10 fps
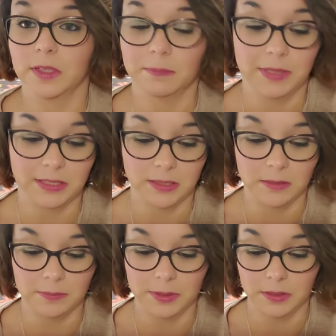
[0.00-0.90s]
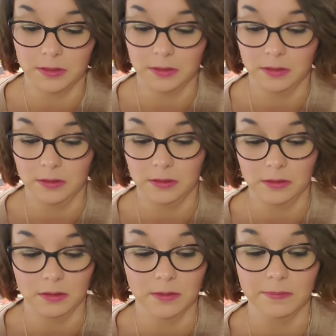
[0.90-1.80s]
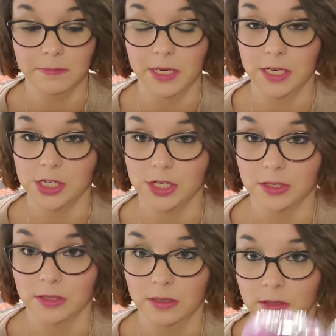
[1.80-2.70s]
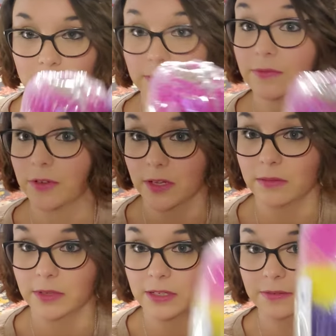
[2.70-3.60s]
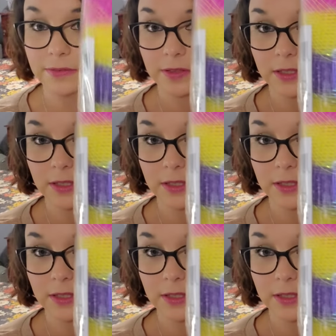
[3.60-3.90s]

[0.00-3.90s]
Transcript: Picked up some mesh for that reef.